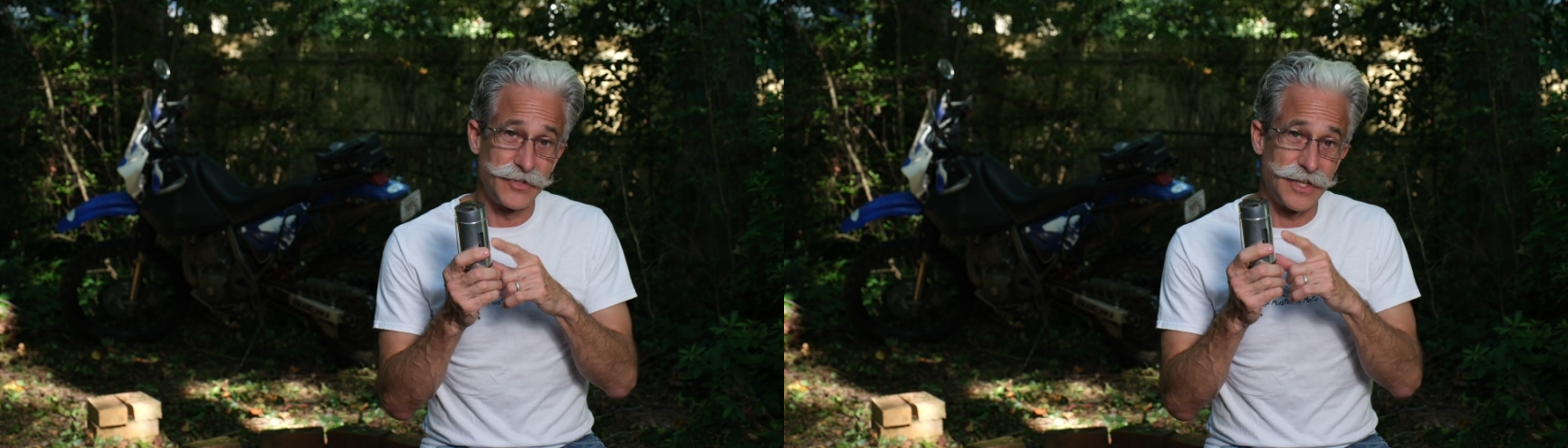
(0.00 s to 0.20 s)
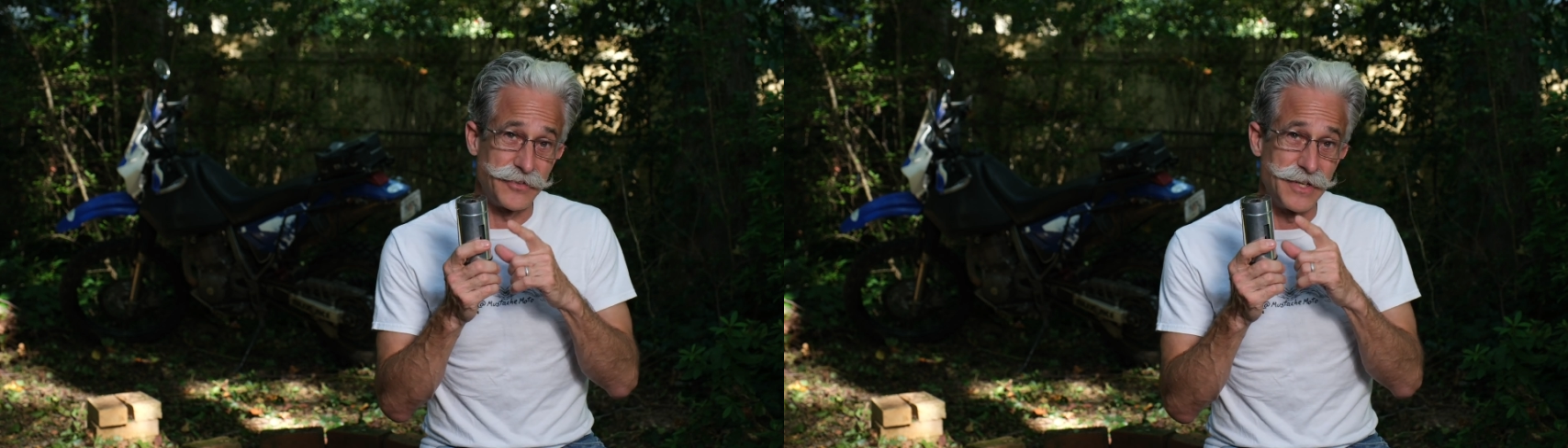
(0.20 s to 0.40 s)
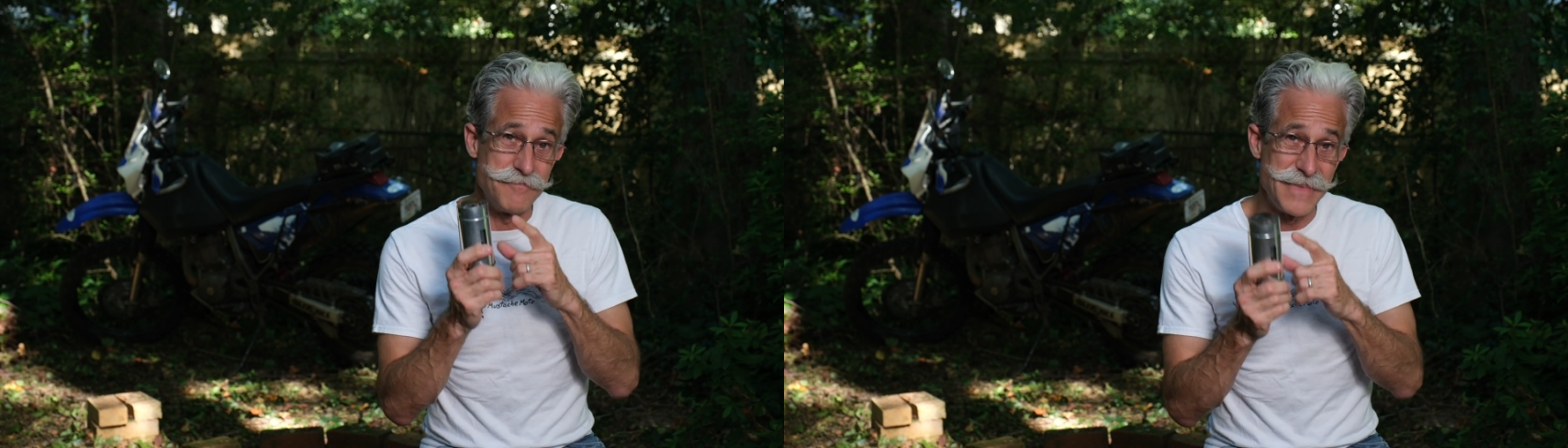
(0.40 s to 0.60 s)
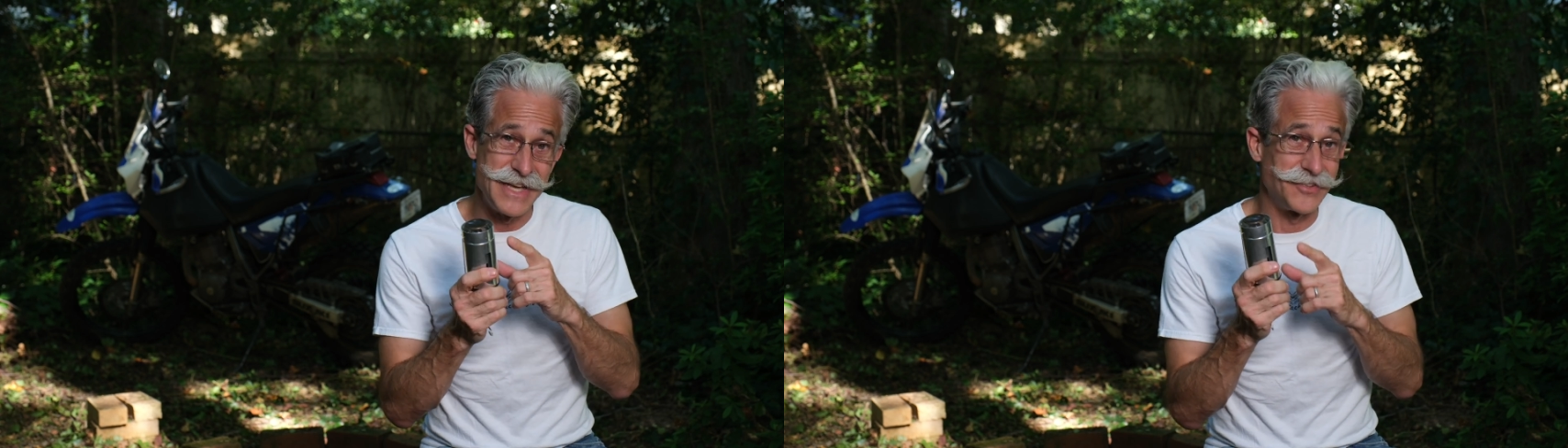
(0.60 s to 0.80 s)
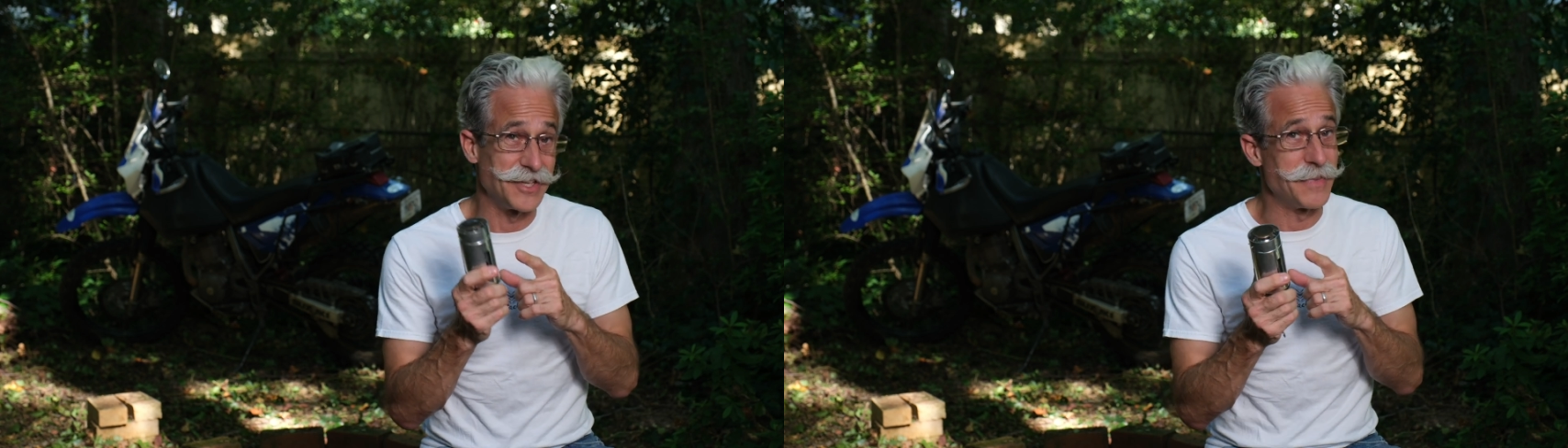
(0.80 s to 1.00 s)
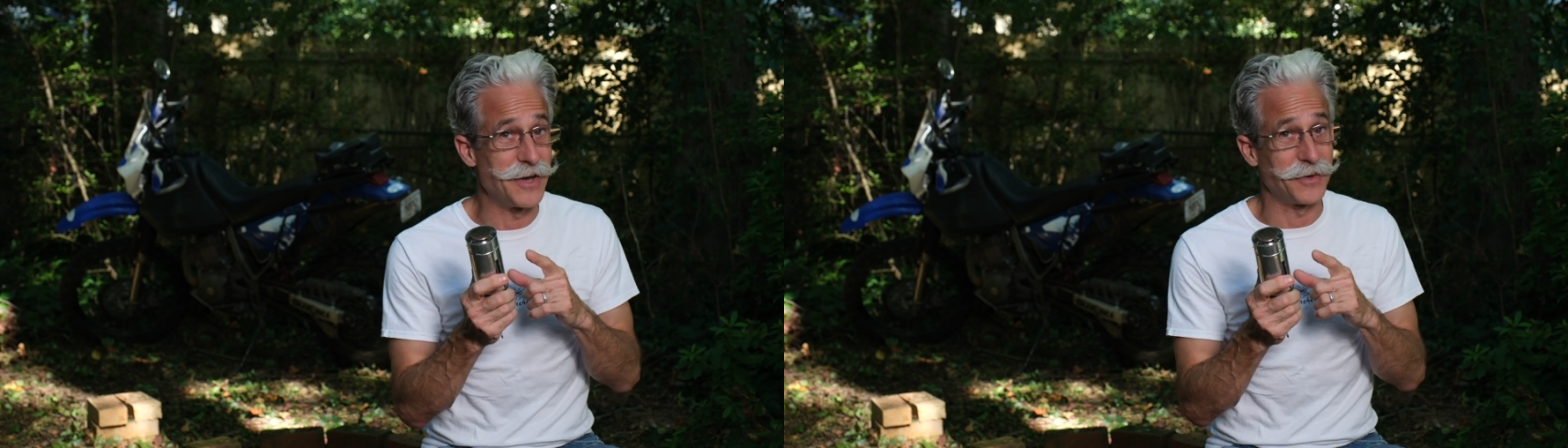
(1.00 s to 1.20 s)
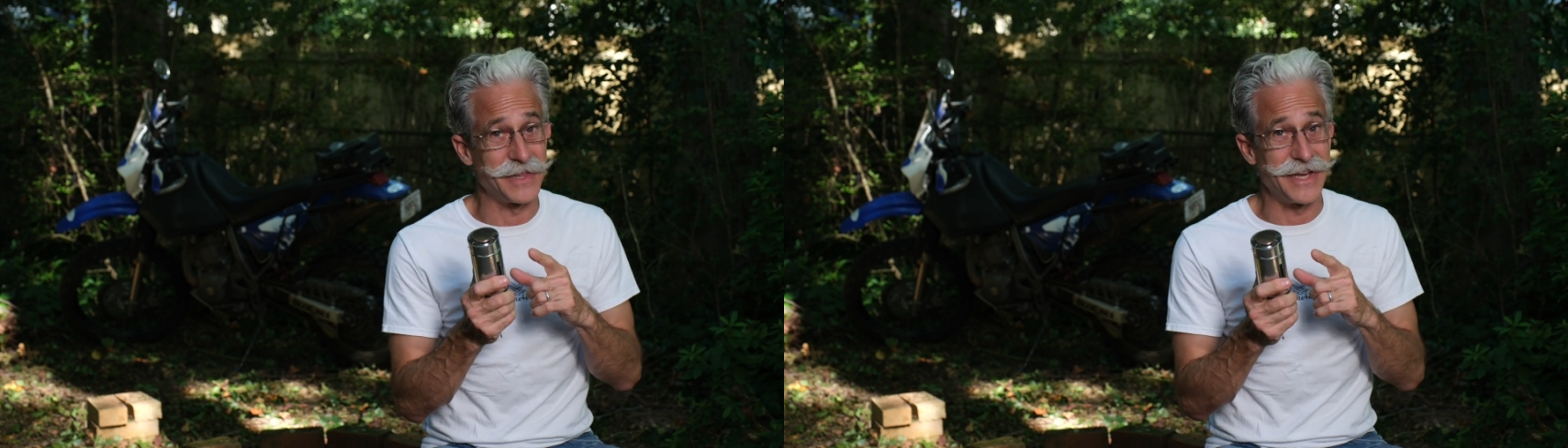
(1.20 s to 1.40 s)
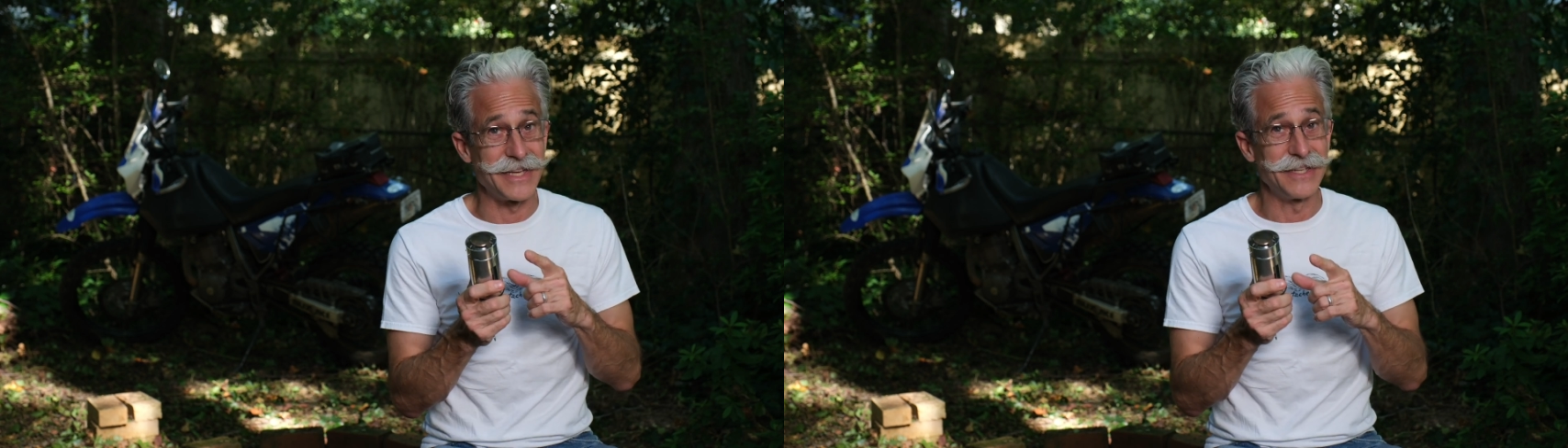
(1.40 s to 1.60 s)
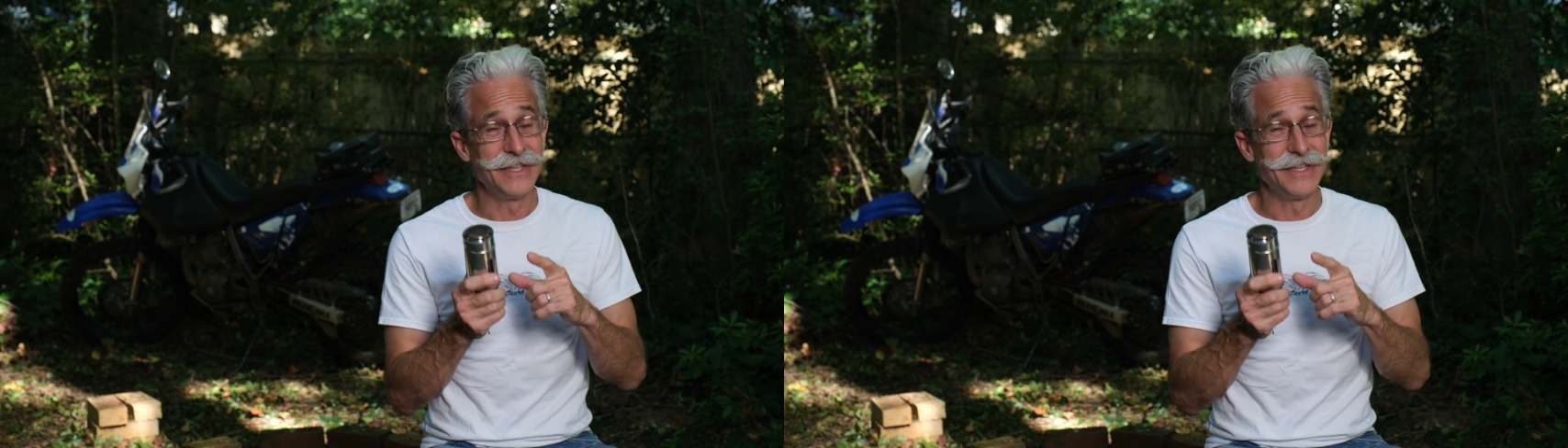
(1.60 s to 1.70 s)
off an amazing amount of light.